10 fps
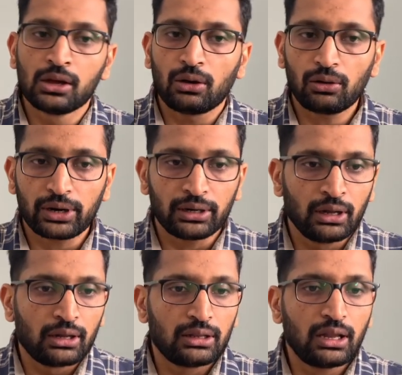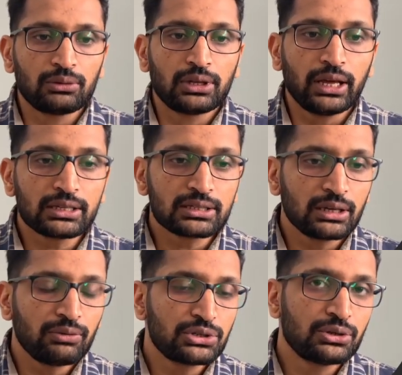All right, now the next
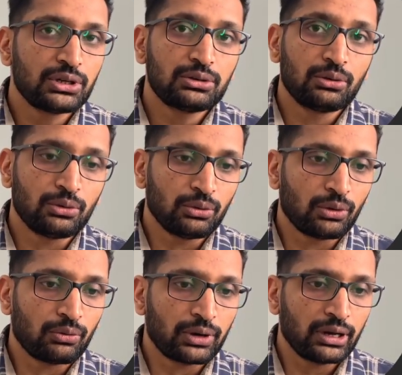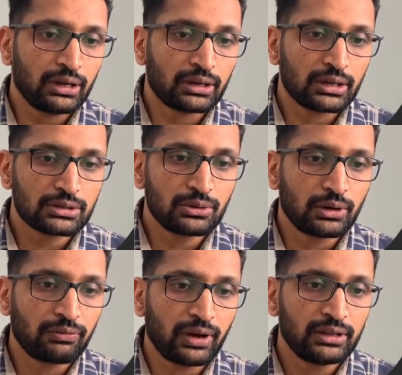thing which you need to do over here is to
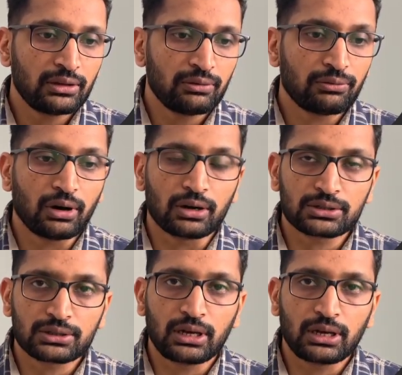define the vars.